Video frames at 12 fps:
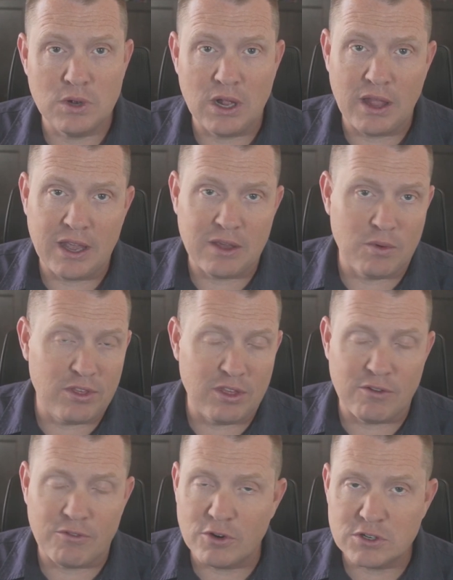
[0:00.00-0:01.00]
like within
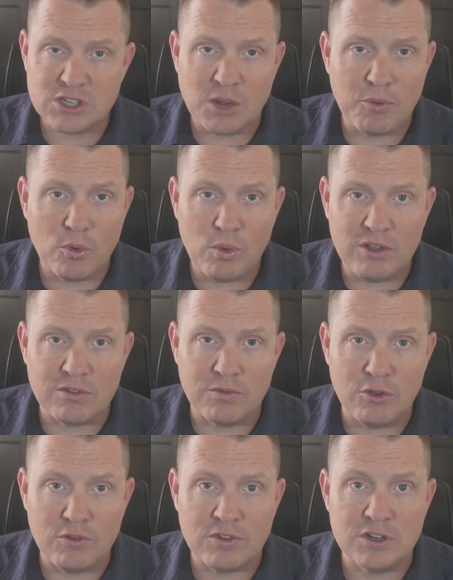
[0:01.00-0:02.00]
the first couple of weeks of
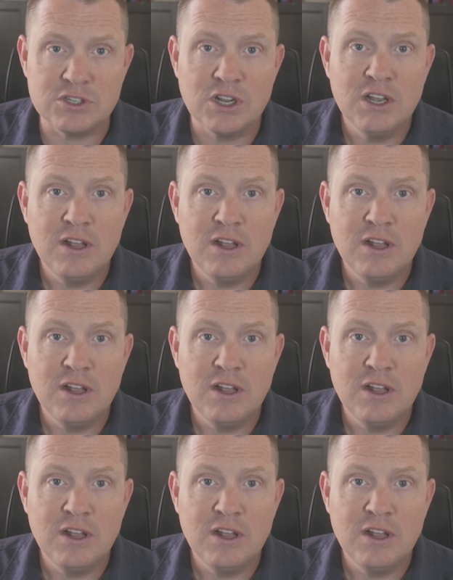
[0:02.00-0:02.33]
usage,